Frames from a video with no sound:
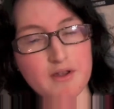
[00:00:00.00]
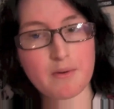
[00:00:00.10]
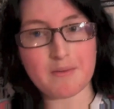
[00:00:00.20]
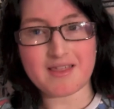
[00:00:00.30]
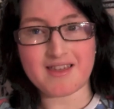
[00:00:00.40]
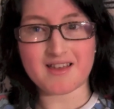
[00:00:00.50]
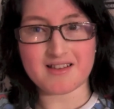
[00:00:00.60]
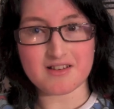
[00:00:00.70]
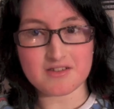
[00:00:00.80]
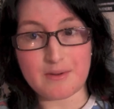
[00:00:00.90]
probably think
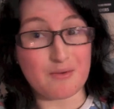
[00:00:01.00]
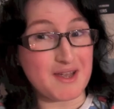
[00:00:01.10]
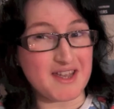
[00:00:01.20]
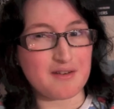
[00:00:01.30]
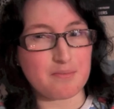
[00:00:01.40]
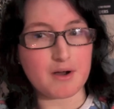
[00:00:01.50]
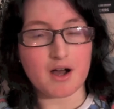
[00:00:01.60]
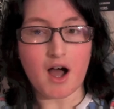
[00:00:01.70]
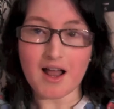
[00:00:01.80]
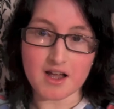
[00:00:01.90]
it looks a bit weird,
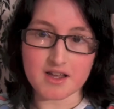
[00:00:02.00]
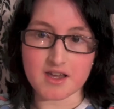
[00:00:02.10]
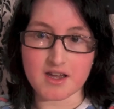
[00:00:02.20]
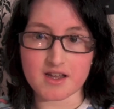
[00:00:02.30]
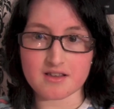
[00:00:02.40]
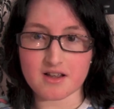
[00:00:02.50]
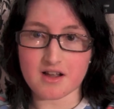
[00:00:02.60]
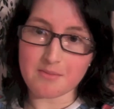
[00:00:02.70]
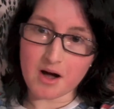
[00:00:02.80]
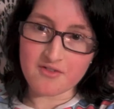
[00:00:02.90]
but I like it. It's like
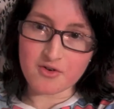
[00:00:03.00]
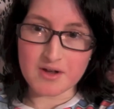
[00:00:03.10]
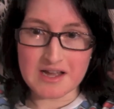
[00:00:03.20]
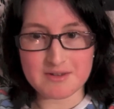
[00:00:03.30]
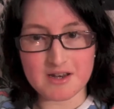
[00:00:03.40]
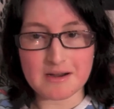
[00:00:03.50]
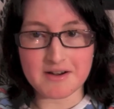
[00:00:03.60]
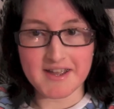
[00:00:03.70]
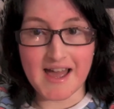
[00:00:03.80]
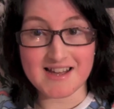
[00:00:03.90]
a Marvel Captain
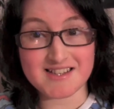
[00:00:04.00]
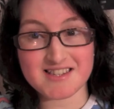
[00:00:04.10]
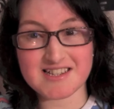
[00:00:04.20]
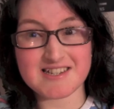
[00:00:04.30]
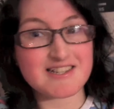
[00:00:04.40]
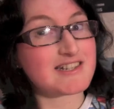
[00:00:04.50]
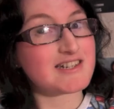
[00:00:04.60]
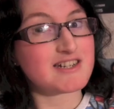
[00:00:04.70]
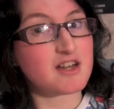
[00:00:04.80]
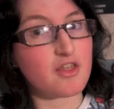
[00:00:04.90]
America-esque
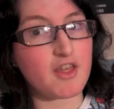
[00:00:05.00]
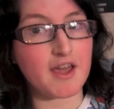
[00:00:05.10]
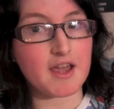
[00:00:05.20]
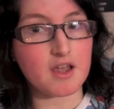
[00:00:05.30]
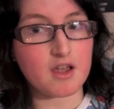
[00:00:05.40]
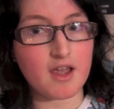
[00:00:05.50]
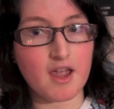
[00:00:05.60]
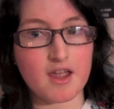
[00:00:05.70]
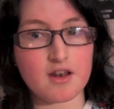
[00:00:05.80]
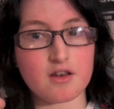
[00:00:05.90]
thing
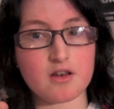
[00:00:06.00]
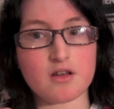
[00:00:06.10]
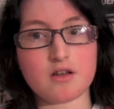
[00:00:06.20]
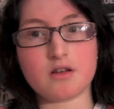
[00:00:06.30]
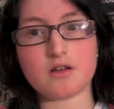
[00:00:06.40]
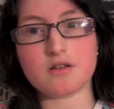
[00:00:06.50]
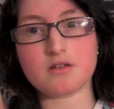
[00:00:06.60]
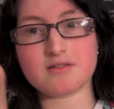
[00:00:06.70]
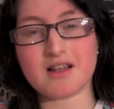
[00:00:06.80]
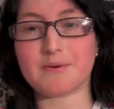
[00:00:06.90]
in
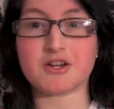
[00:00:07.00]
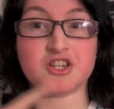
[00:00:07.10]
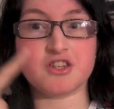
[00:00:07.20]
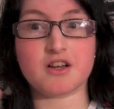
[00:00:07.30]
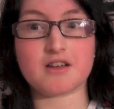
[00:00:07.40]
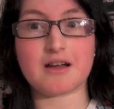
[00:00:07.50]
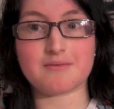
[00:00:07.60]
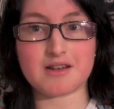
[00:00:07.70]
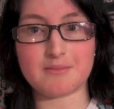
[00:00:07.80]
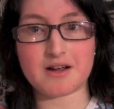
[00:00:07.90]
celebration that
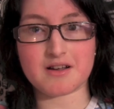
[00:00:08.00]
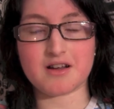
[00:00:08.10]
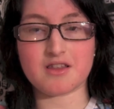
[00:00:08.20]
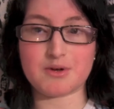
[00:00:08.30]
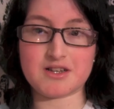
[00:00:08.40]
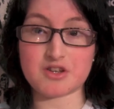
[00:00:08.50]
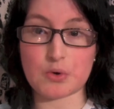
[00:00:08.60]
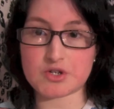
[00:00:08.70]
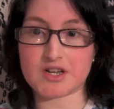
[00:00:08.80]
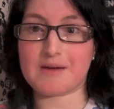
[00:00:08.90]
Captain America the Winter
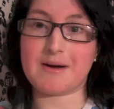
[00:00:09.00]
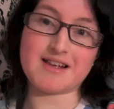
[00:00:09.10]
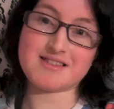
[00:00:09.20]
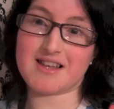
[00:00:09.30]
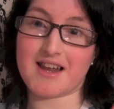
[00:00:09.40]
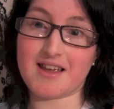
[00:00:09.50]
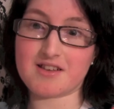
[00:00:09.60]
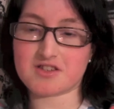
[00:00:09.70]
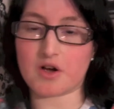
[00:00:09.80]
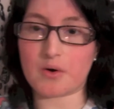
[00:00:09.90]
Soldier came out yesterday.
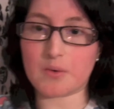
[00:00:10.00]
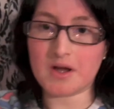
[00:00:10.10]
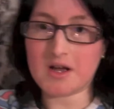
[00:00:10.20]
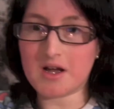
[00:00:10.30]
So